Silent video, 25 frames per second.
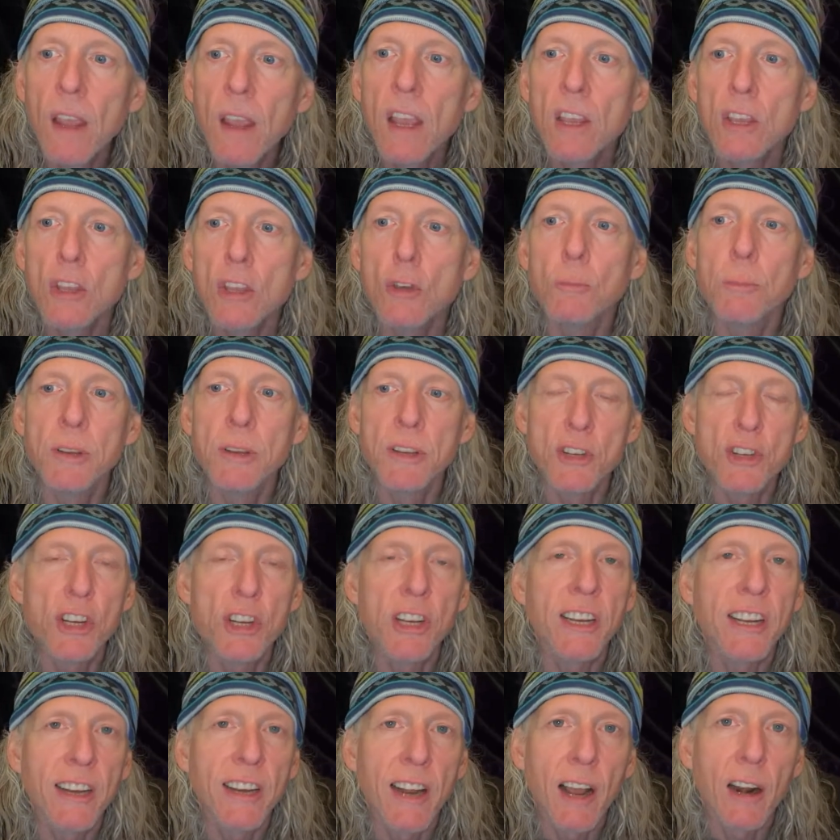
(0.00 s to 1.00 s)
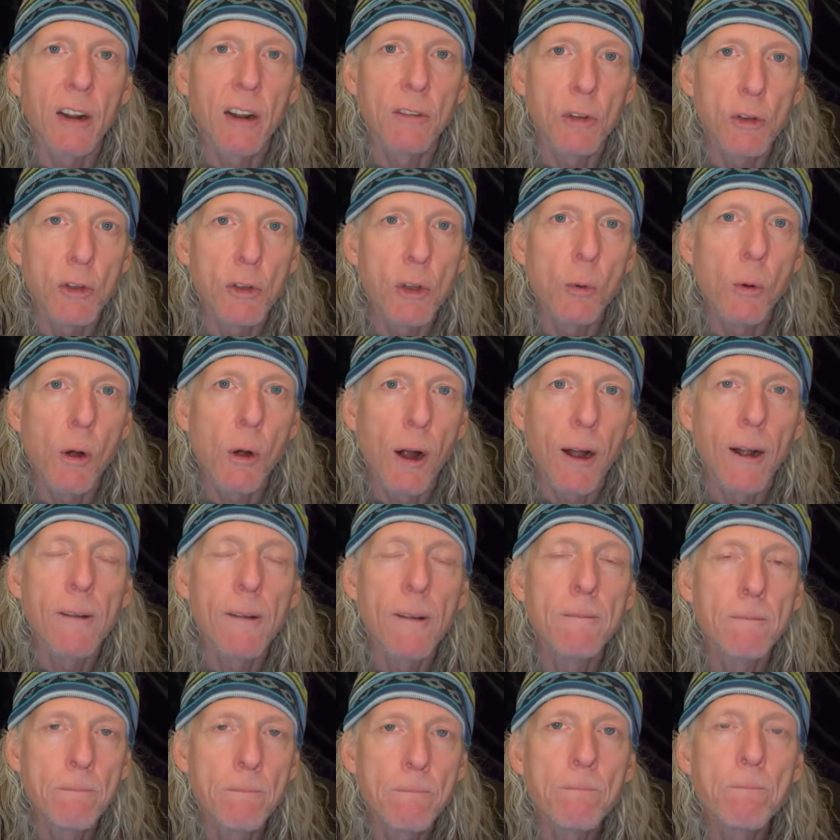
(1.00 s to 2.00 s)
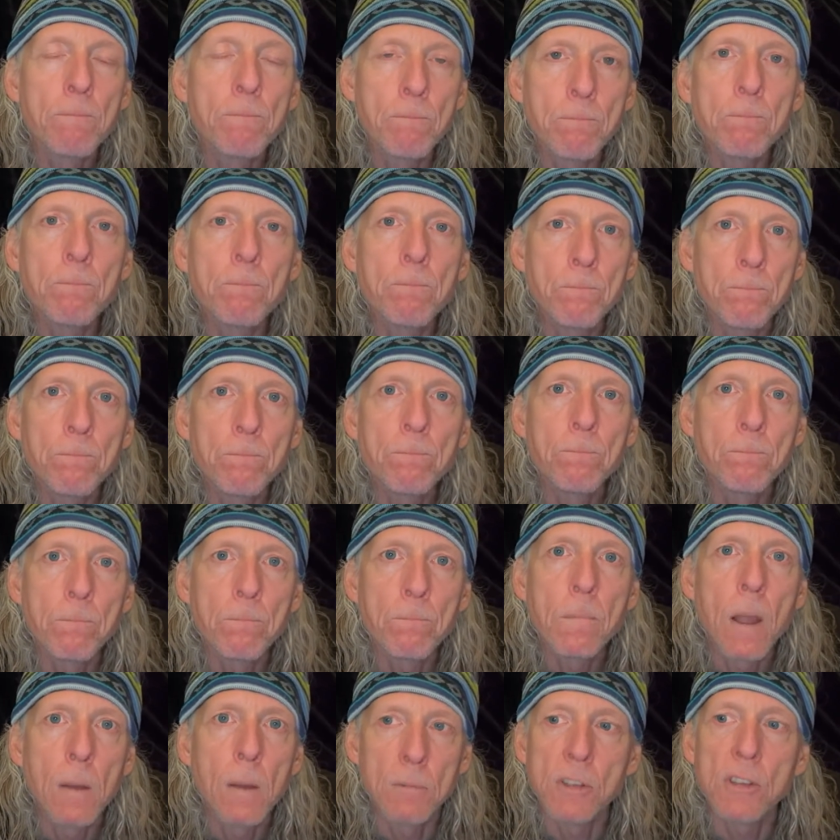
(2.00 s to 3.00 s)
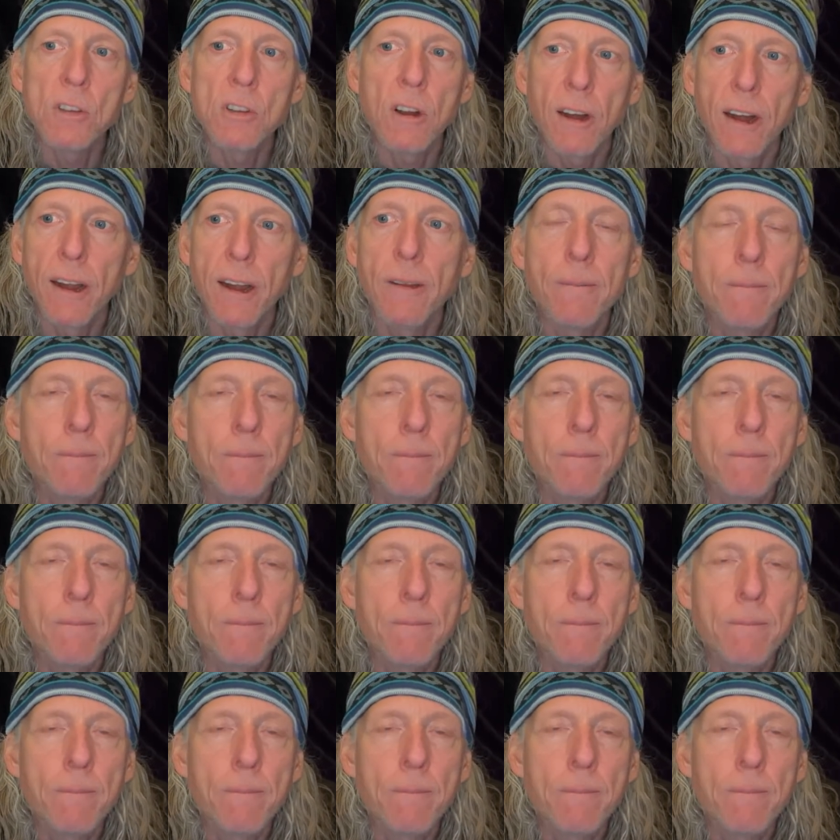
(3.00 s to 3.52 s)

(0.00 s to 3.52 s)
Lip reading: You've been cheated out of who you are. I'm sorry.